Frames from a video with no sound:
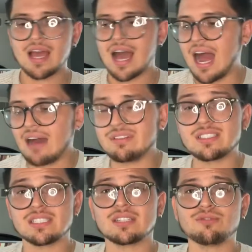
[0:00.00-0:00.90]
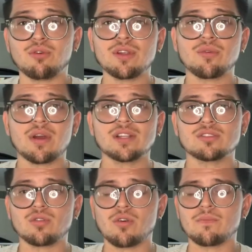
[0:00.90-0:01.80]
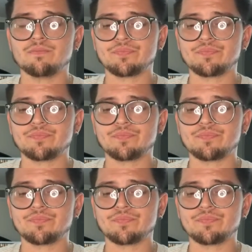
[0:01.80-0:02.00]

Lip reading: I have a 640 credit score.